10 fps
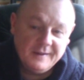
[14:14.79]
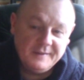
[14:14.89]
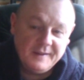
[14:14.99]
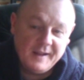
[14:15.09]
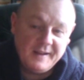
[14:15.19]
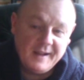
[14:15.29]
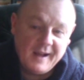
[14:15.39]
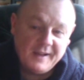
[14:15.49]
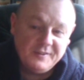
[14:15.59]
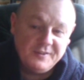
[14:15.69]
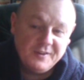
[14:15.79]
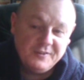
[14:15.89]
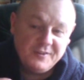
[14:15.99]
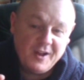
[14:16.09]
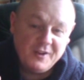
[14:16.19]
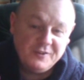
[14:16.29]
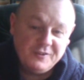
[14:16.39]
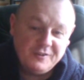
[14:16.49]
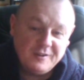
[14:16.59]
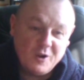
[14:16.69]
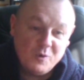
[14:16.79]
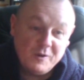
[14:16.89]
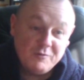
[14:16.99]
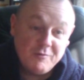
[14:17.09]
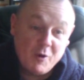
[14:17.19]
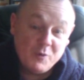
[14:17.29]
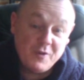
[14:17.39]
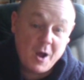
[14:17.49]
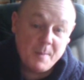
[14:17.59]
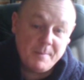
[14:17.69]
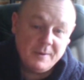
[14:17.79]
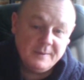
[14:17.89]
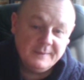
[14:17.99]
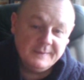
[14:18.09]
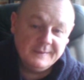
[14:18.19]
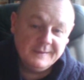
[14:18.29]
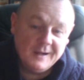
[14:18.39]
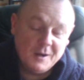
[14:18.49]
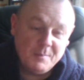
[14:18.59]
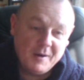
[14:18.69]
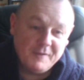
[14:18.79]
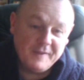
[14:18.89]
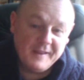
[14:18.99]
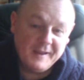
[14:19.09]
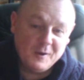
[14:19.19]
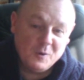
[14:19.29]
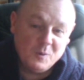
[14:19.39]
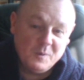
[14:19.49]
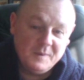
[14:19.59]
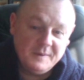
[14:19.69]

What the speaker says: Then, as the sun slowly rose up above the hill,